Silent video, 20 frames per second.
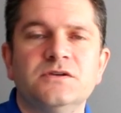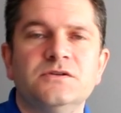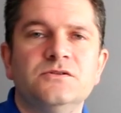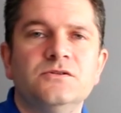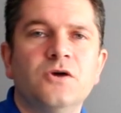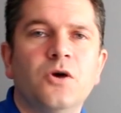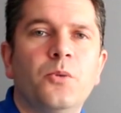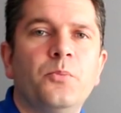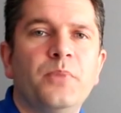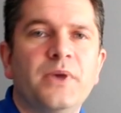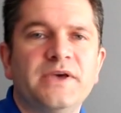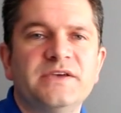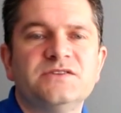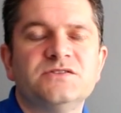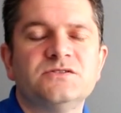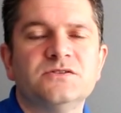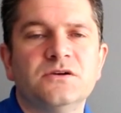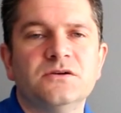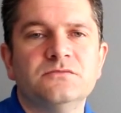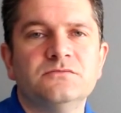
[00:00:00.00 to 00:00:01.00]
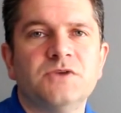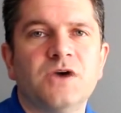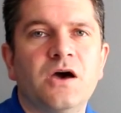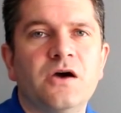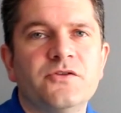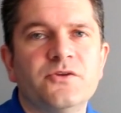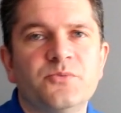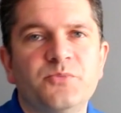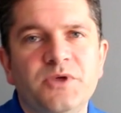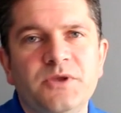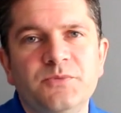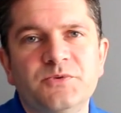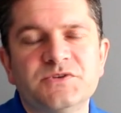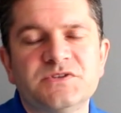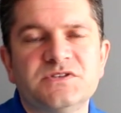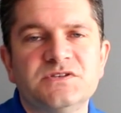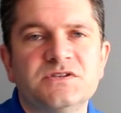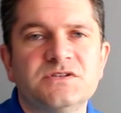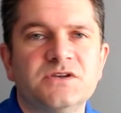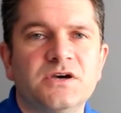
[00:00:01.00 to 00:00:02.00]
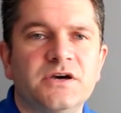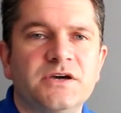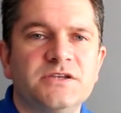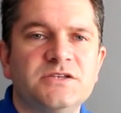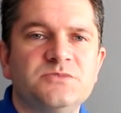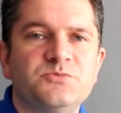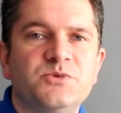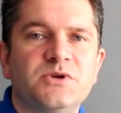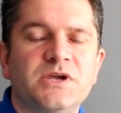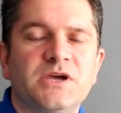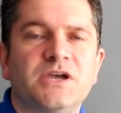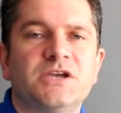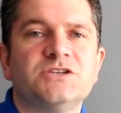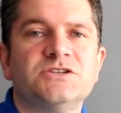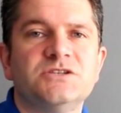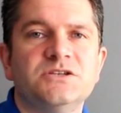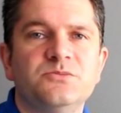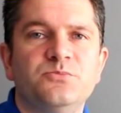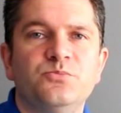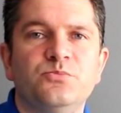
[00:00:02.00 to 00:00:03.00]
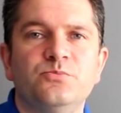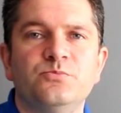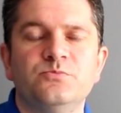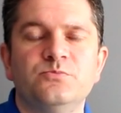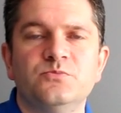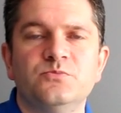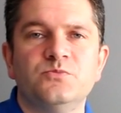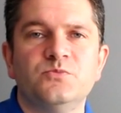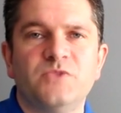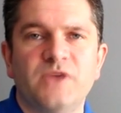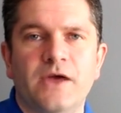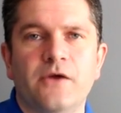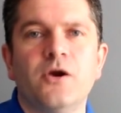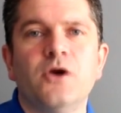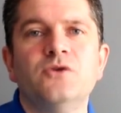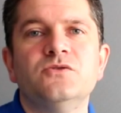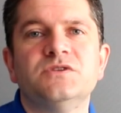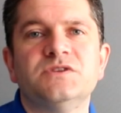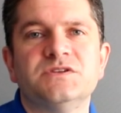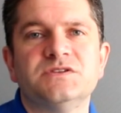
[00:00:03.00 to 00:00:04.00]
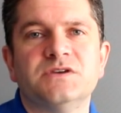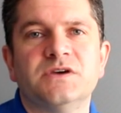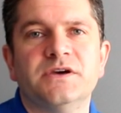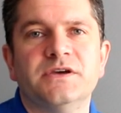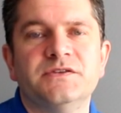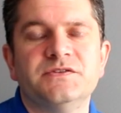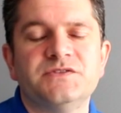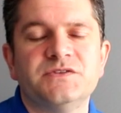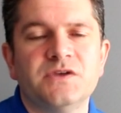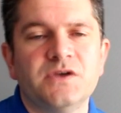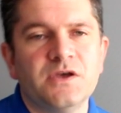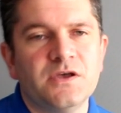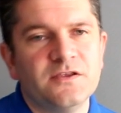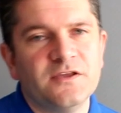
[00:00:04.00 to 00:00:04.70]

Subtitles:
not based on other people's designs, but actually their own designs.